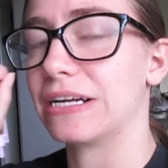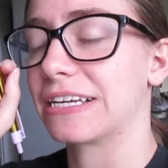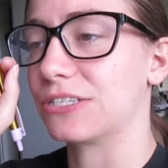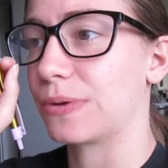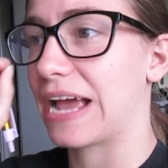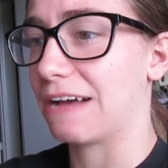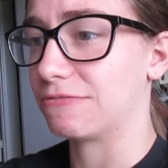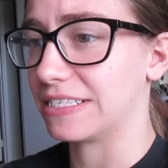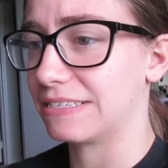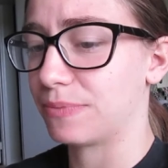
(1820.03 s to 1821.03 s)
because we have
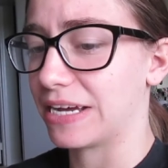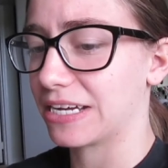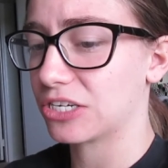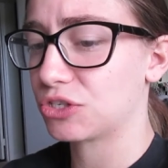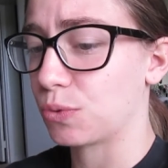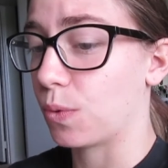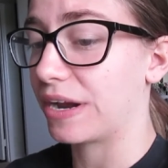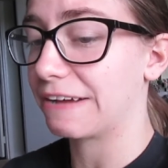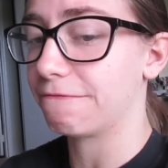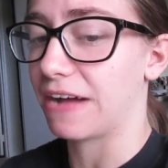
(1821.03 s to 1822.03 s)
to pick
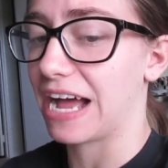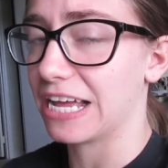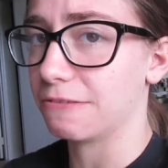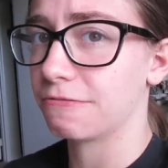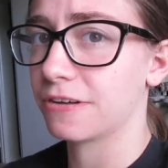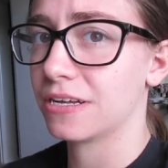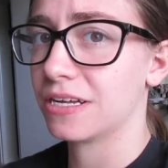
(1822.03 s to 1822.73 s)
25